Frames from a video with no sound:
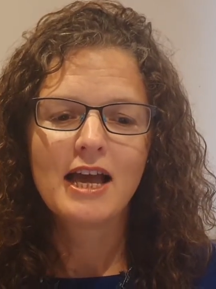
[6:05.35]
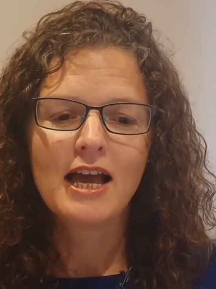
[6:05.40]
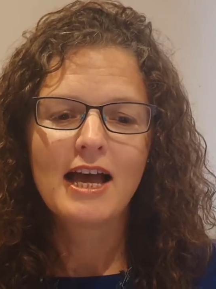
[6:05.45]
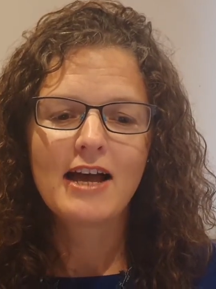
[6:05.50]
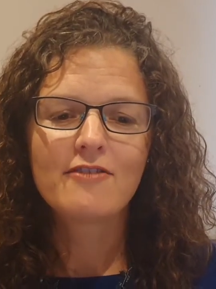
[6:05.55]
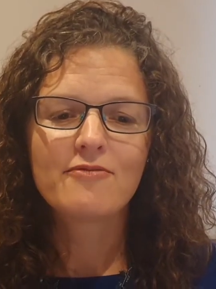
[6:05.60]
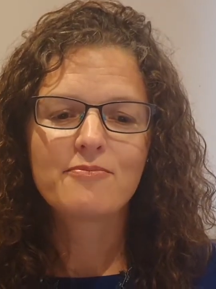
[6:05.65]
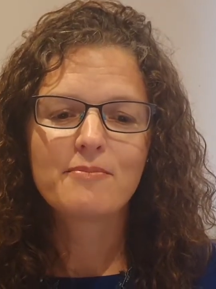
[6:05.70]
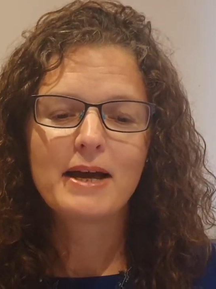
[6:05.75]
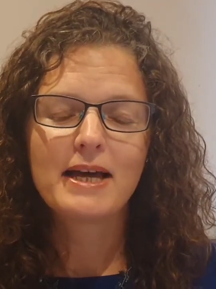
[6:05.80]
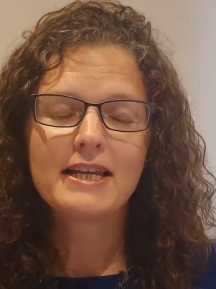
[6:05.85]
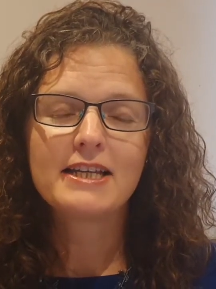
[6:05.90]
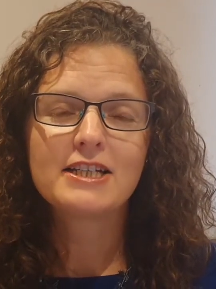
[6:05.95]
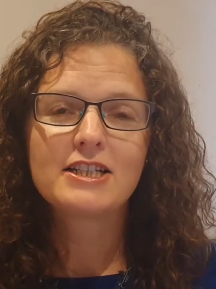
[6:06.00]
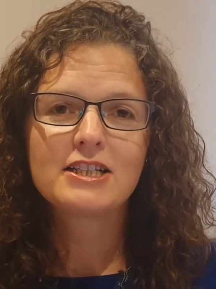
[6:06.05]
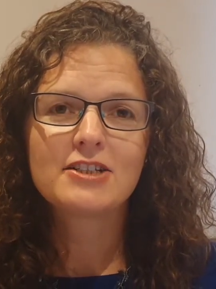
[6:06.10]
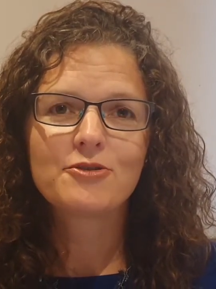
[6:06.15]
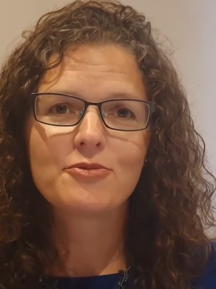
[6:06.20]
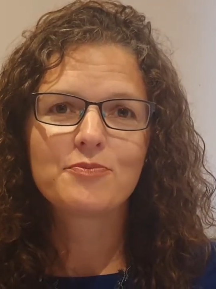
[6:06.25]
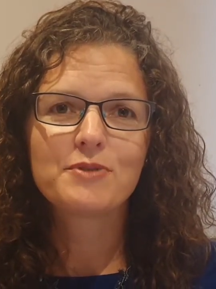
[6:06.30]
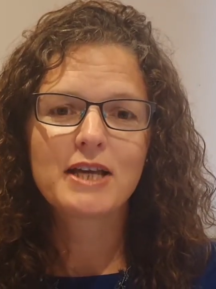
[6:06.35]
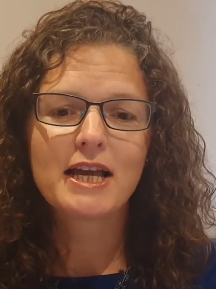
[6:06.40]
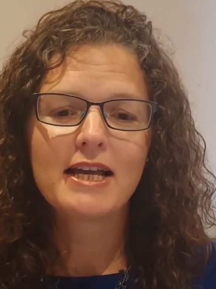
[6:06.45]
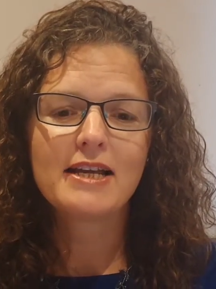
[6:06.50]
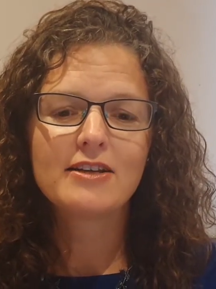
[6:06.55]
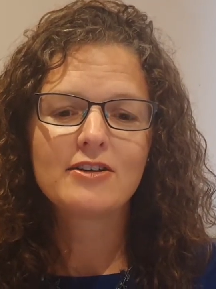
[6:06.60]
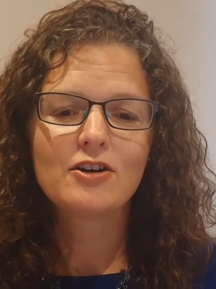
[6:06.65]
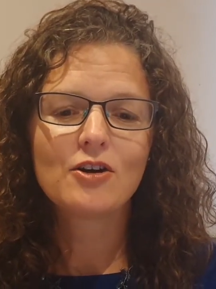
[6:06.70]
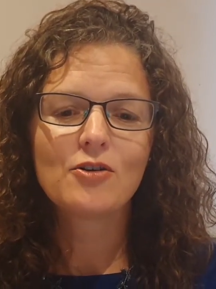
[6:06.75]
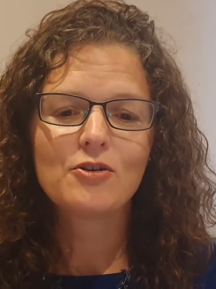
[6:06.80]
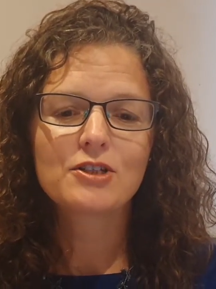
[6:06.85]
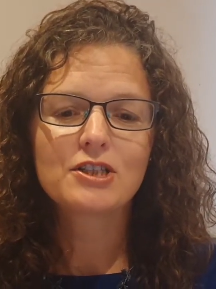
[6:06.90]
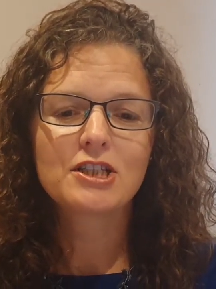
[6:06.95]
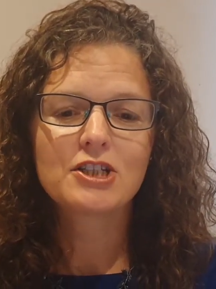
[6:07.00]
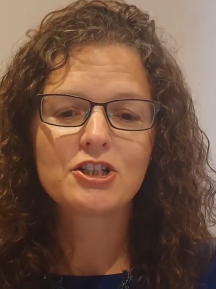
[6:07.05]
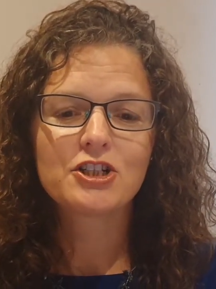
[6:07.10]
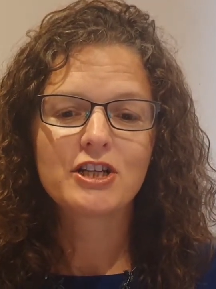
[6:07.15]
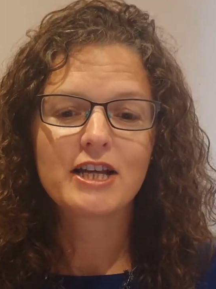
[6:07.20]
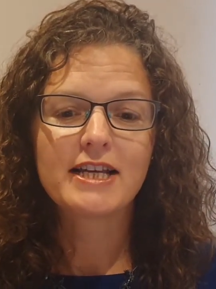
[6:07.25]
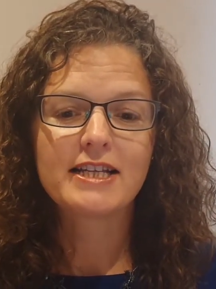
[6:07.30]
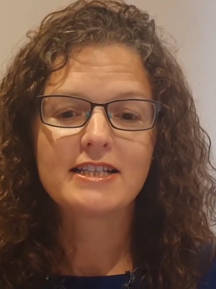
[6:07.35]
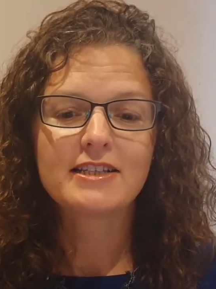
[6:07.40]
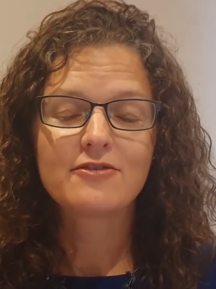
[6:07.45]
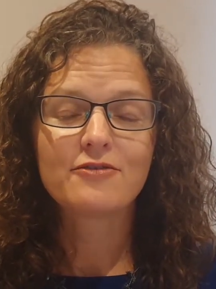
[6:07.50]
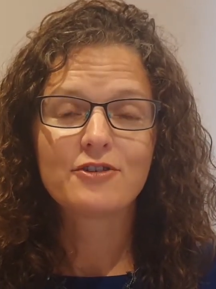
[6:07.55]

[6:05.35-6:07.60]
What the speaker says: have managed to obtain an oxygenator